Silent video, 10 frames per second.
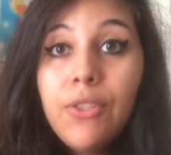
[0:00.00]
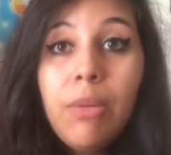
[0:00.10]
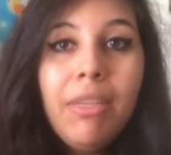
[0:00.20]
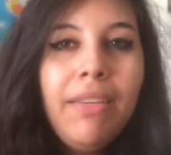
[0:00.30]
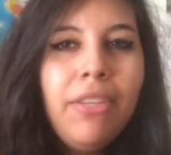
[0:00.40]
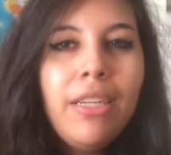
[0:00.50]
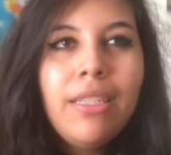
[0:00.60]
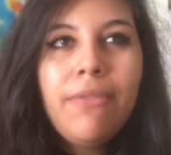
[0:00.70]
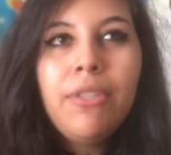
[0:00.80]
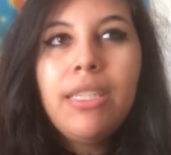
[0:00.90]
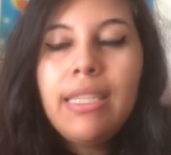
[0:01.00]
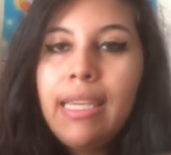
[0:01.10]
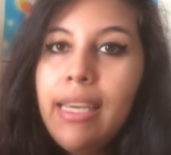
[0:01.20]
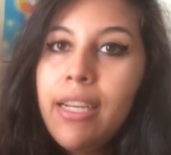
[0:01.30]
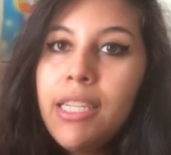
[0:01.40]
So I believe there are different
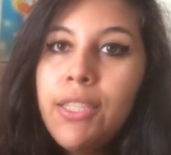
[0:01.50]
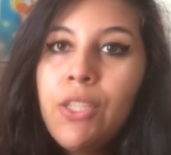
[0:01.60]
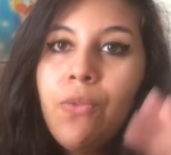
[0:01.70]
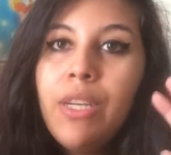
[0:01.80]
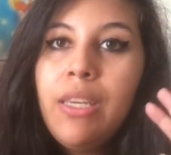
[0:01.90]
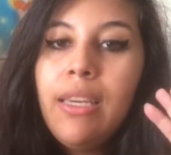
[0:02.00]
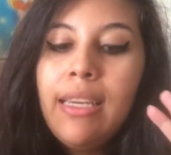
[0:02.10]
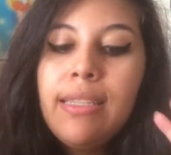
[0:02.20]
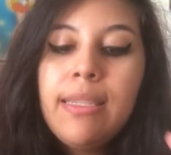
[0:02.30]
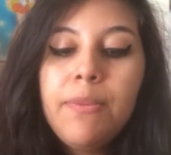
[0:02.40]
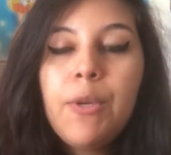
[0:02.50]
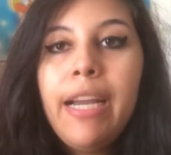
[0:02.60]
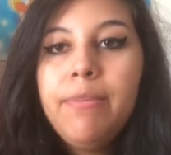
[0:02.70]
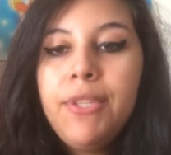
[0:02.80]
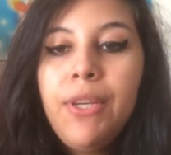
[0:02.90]
tiers to what you can
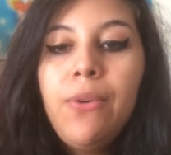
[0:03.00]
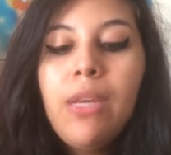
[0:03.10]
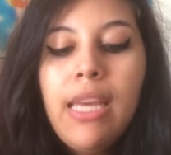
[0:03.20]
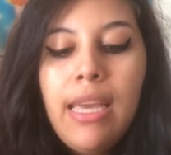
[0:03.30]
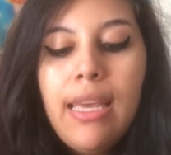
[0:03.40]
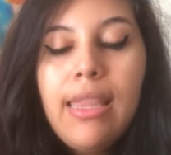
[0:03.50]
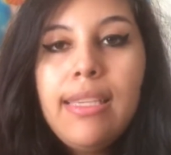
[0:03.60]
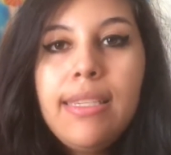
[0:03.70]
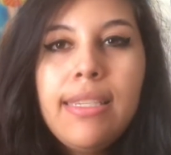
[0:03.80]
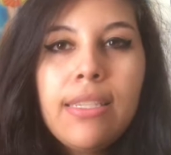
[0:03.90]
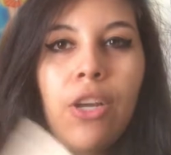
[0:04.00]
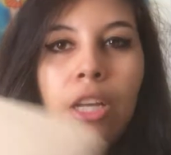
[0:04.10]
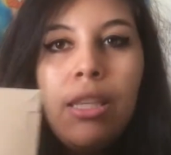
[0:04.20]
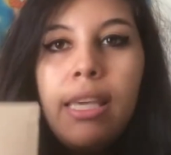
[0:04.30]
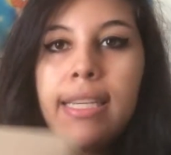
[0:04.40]
subscribe to. This is
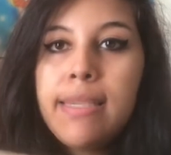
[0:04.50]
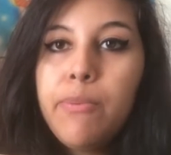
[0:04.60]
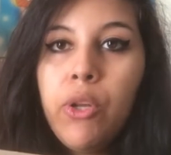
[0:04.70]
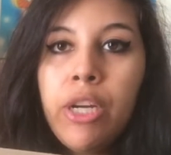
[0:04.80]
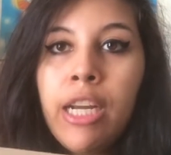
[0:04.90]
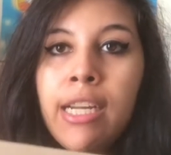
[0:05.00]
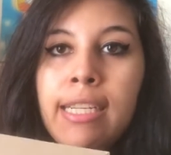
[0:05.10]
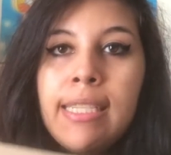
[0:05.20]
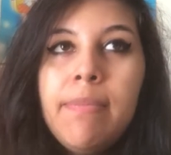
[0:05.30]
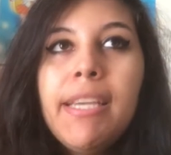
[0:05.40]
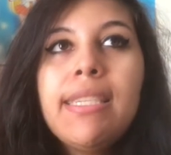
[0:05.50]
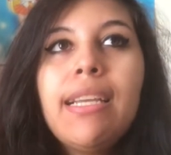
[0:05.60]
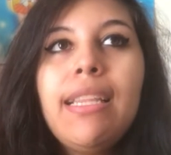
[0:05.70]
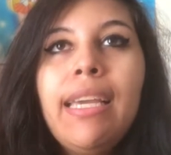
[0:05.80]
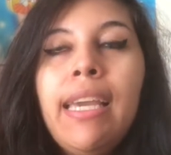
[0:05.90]
called the Explorer. It's
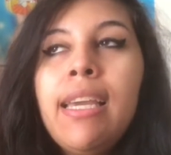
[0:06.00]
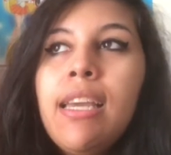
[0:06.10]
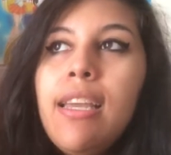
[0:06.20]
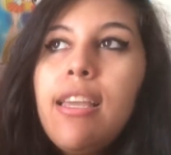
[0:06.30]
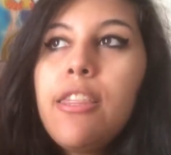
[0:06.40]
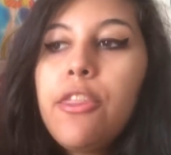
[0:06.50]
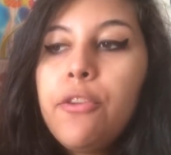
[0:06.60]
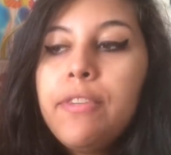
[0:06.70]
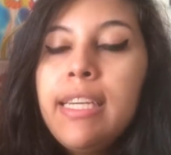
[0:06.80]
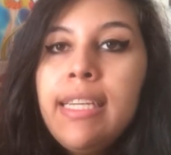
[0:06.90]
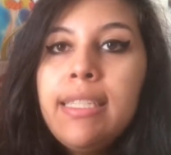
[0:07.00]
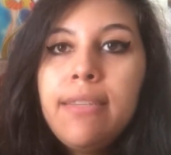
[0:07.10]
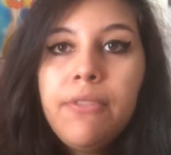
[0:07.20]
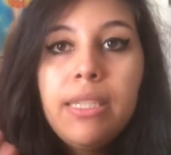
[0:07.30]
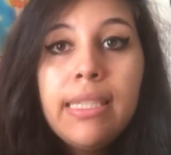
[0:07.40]
basically 3
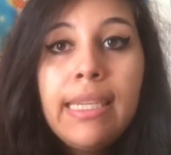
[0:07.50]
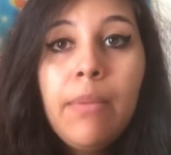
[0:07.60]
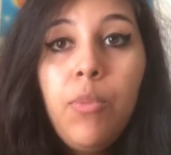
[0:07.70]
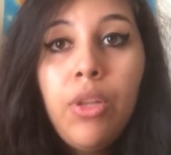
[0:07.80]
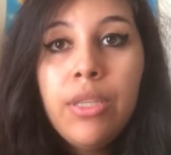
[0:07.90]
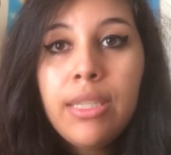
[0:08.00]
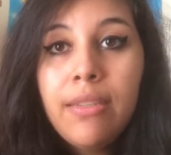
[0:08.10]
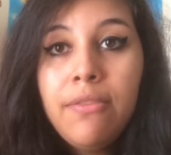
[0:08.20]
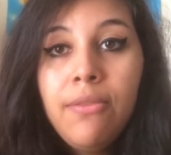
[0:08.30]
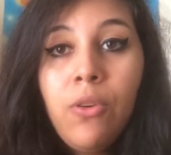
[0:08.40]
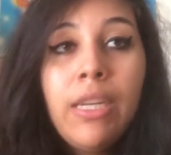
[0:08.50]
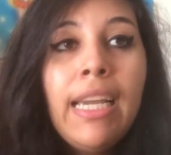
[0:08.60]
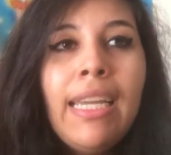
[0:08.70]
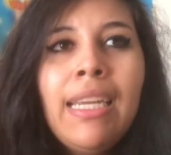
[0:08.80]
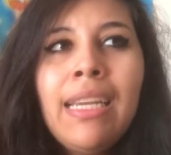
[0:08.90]
different samples of
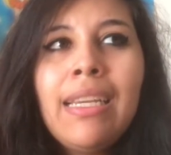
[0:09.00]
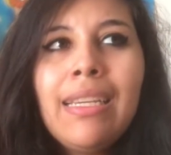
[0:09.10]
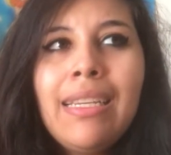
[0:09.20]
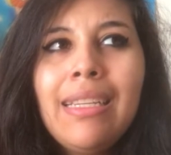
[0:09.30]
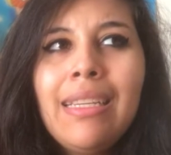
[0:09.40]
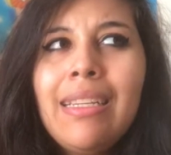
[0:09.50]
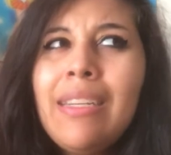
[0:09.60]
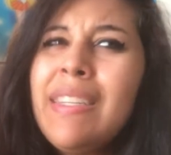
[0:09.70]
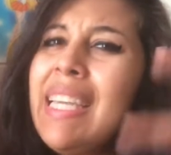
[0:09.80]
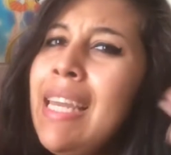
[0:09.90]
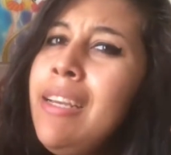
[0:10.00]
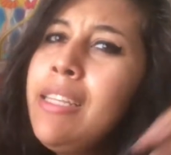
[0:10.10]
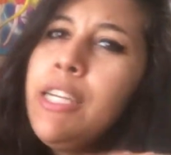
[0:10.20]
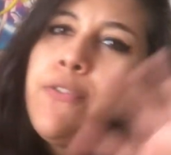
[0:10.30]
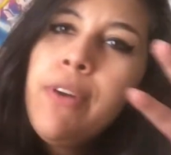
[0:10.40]

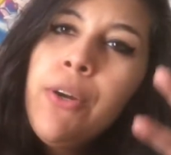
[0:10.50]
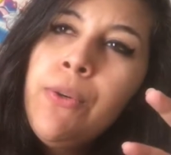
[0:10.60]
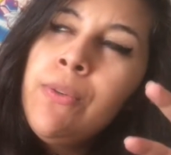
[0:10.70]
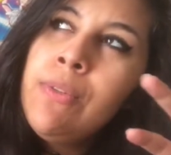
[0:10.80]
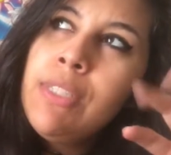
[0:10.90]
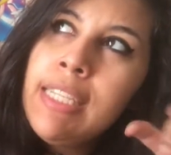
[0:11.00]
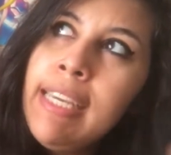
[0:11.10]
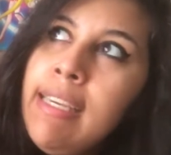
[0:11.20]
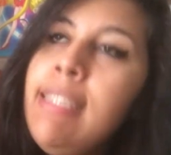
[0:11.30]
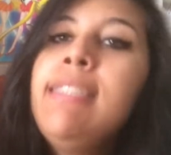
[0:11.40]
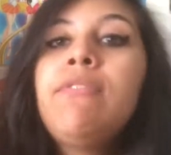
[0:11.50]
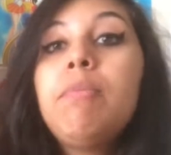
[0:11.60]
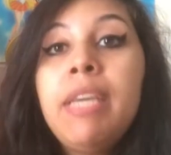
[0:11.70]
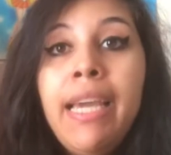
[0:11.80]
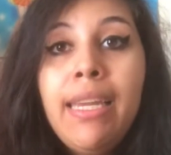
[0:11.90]
organically grown teas
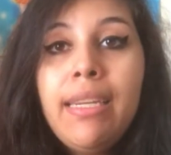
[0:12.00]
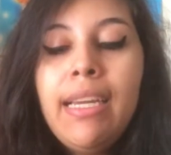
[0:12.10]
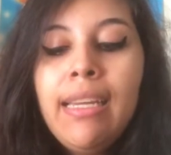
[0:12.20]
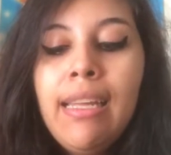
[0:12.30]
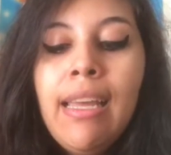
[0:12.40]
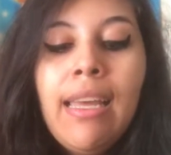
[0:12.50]
from Canada,